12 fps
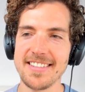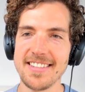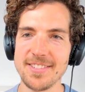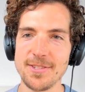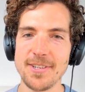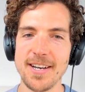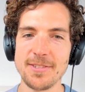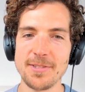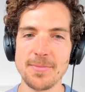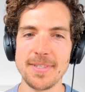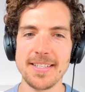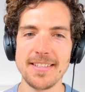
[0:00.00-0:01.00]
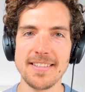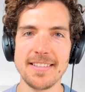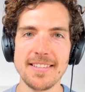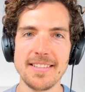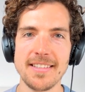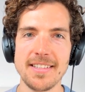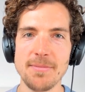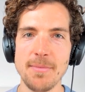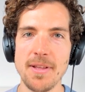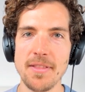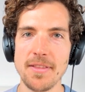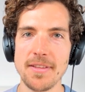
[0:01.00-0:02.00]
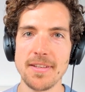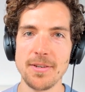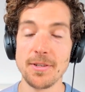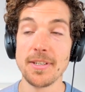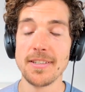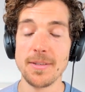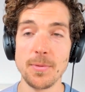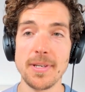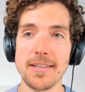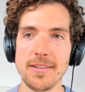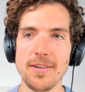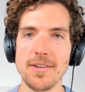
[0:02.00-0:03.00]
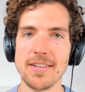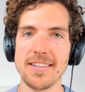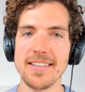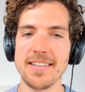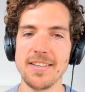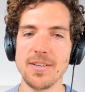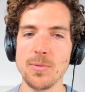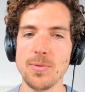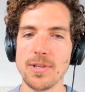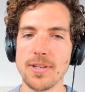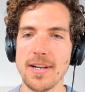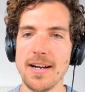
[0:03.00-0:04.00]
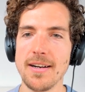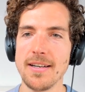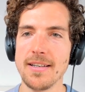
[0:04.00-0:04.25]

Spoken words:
That turn out to be a month or a week long work. How